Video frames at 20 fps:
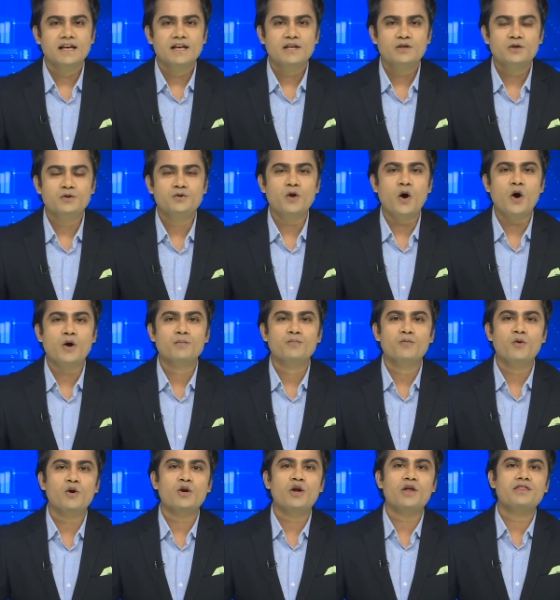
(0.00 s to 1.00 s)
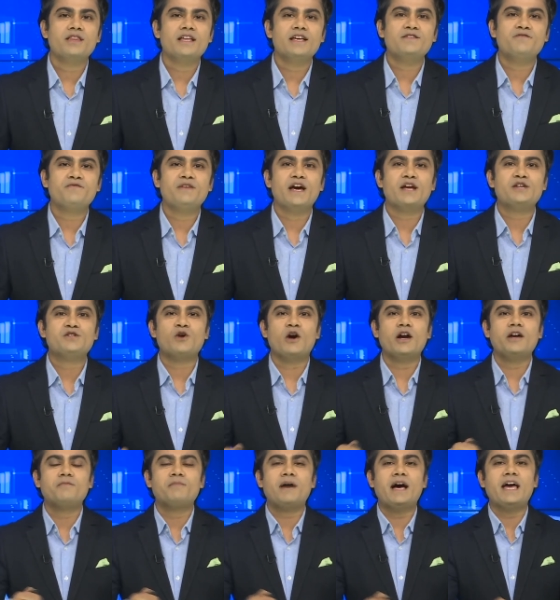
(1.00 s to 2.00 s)
To talk more on this, we are
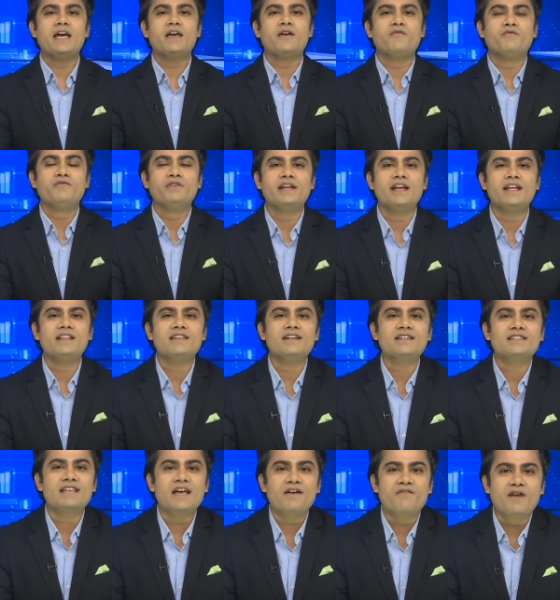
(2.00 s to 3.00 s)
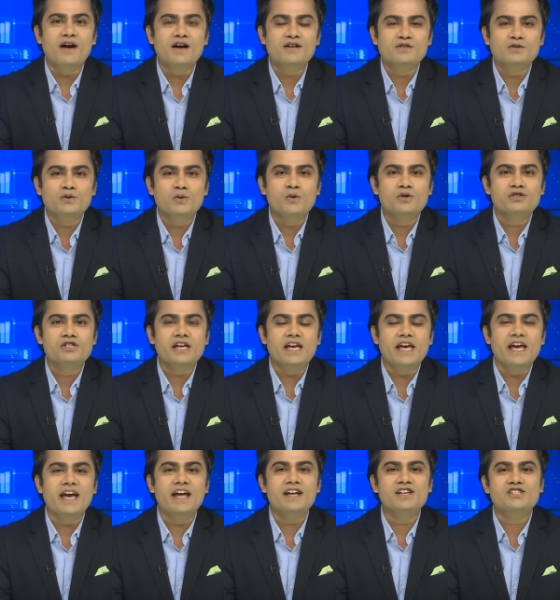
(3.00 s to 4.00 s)
joined by Virendra Sehwag's coach
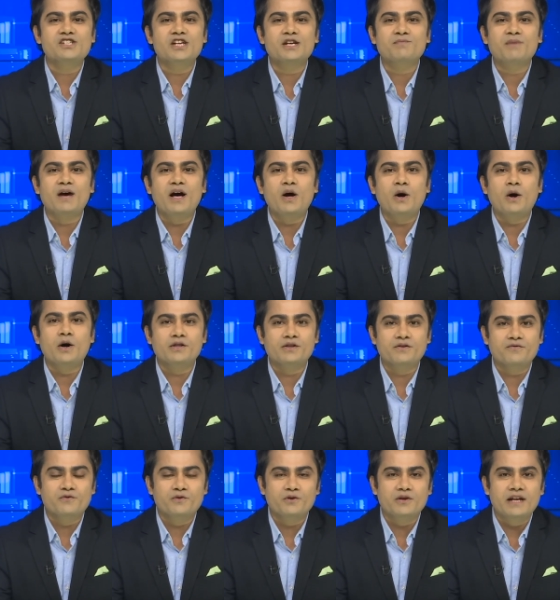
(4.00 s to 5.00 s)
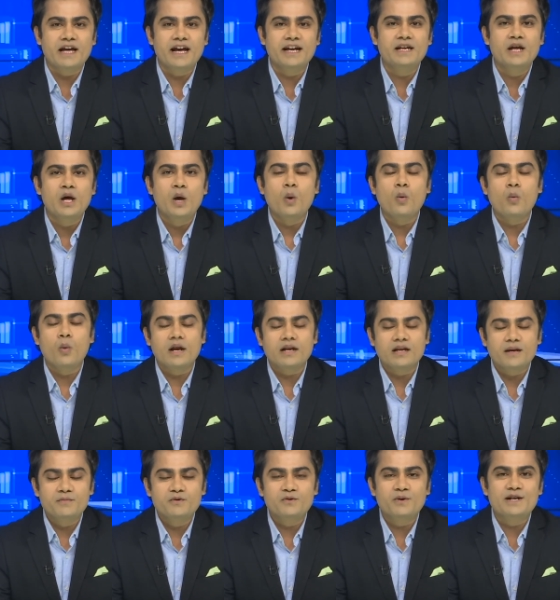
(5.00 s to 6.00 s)
A.N. Sharma on the phone line.
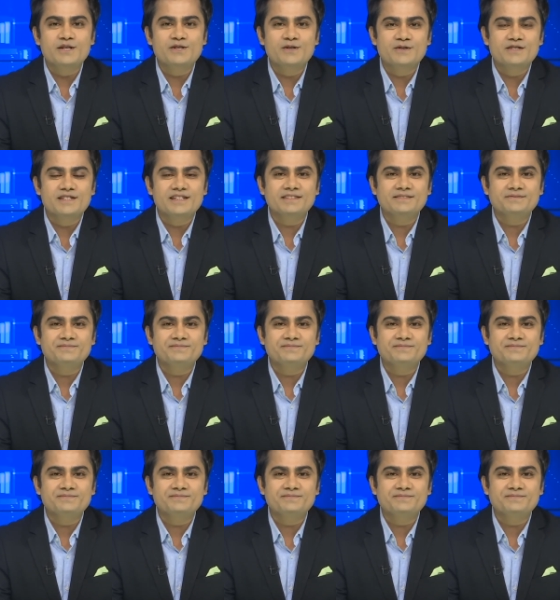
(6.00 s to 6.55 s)
Welcome to our show, sir.